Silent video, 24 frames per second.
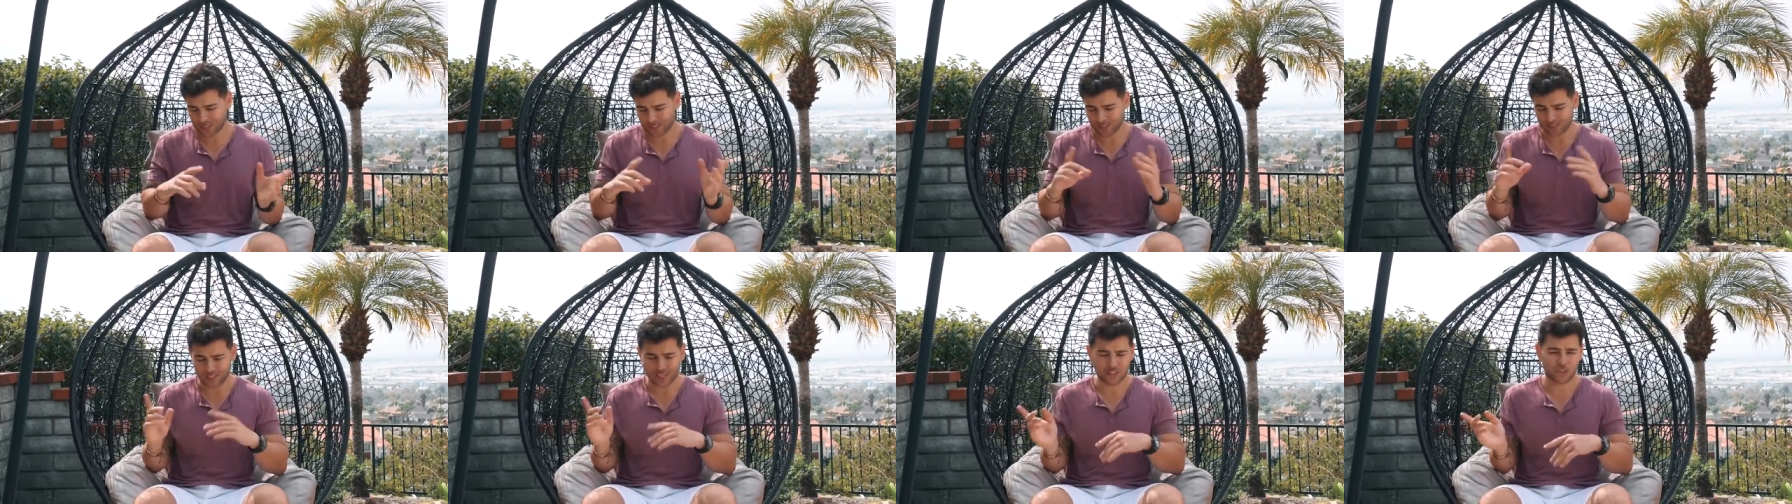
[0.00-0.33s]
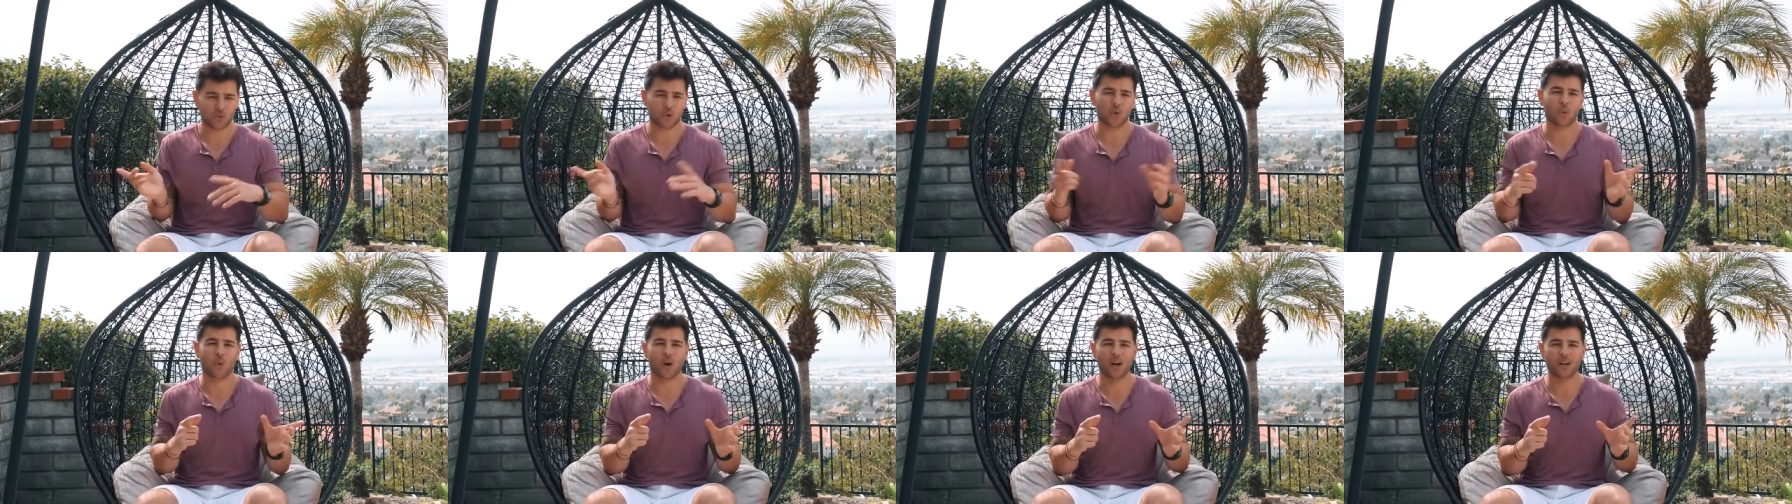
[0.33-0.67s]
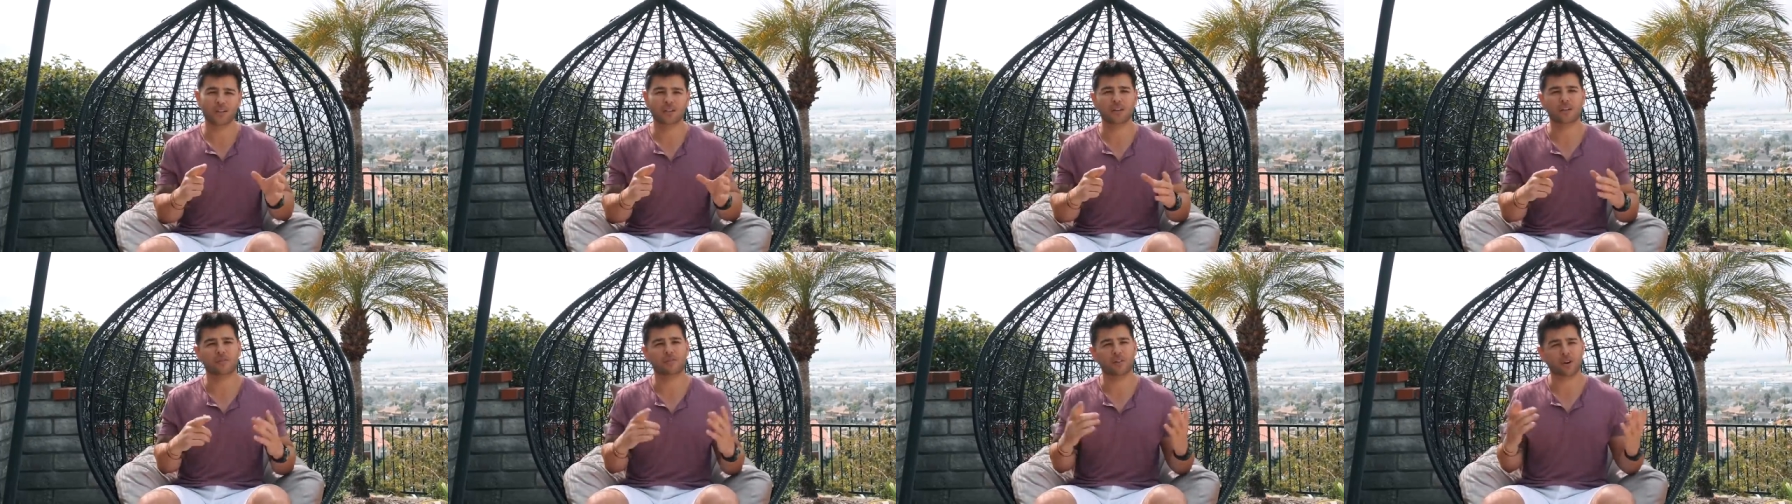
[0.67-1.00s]
let's
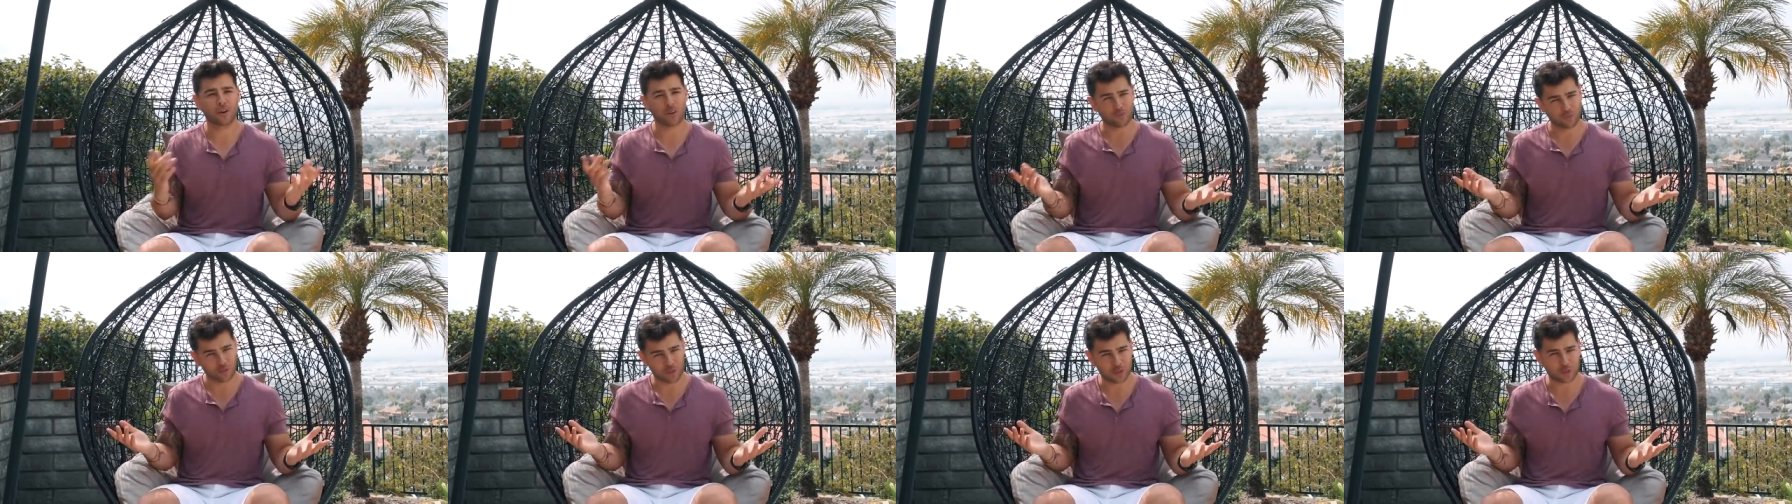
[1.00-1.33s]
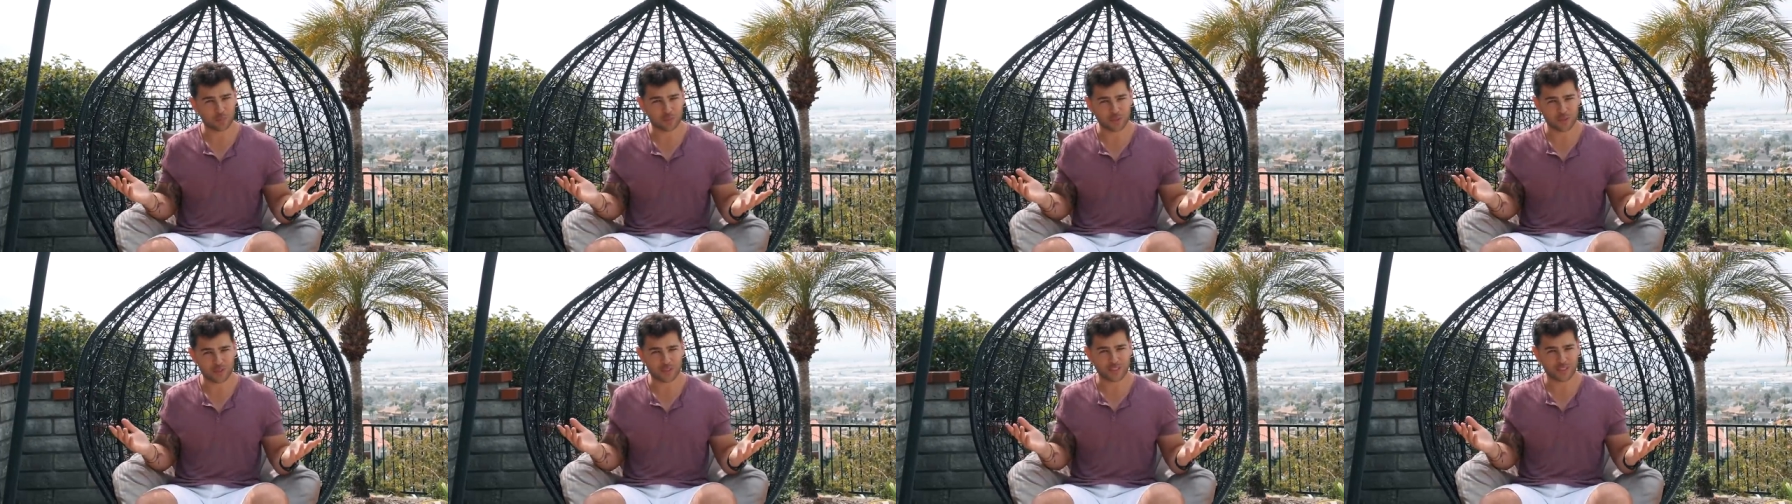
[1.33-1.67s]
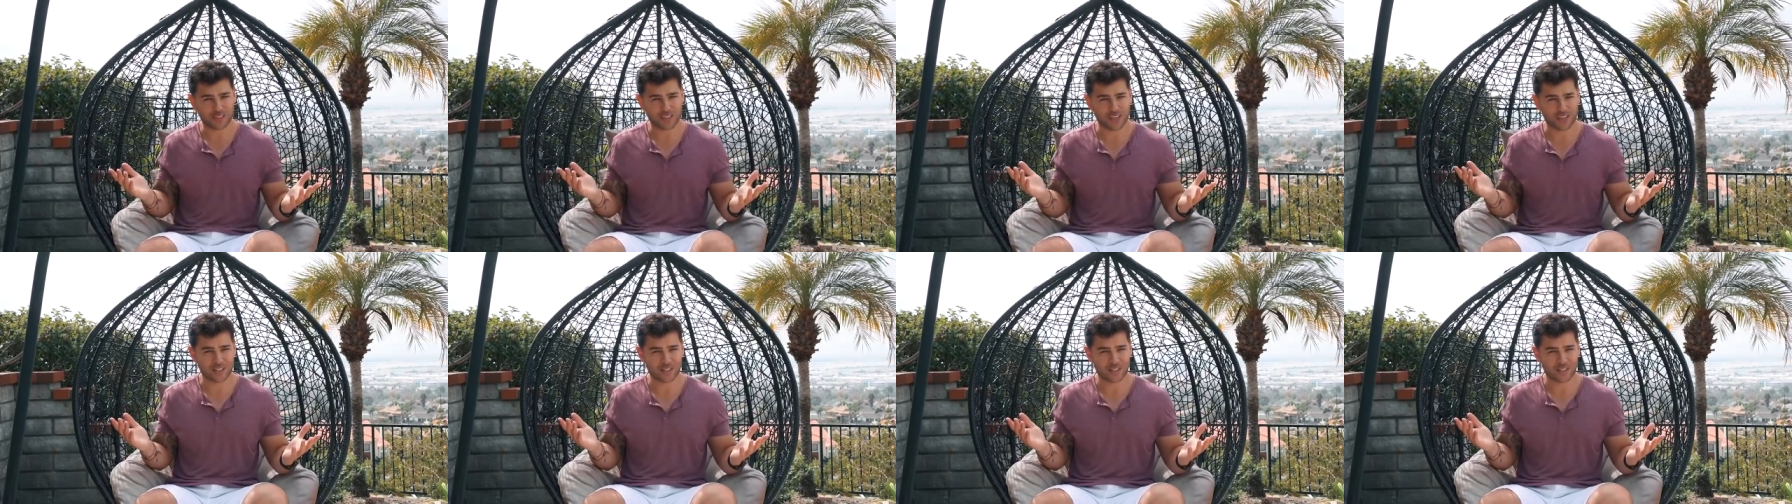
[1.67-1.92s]
rewind to the very first business that I